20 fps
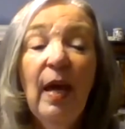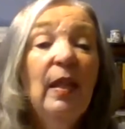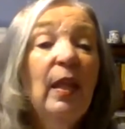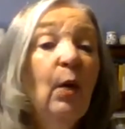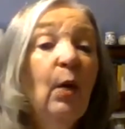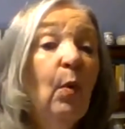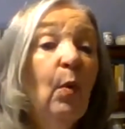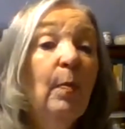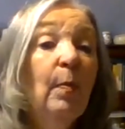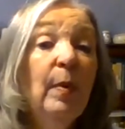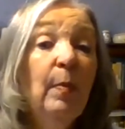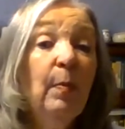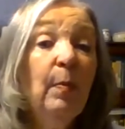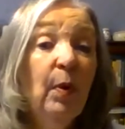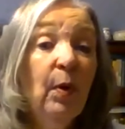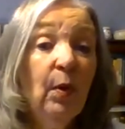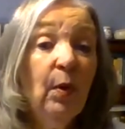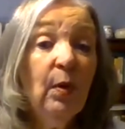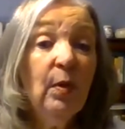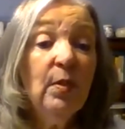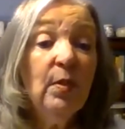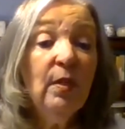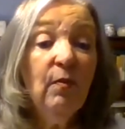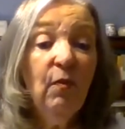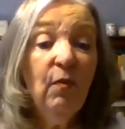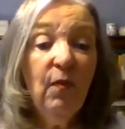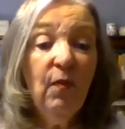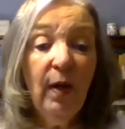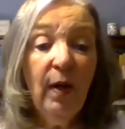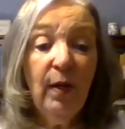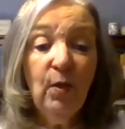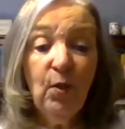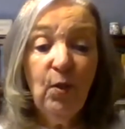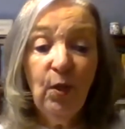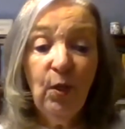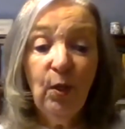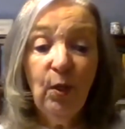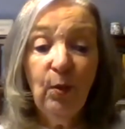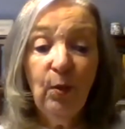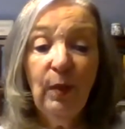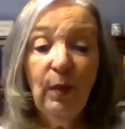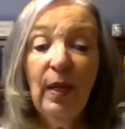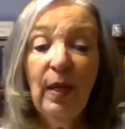there will be pearls of fun too,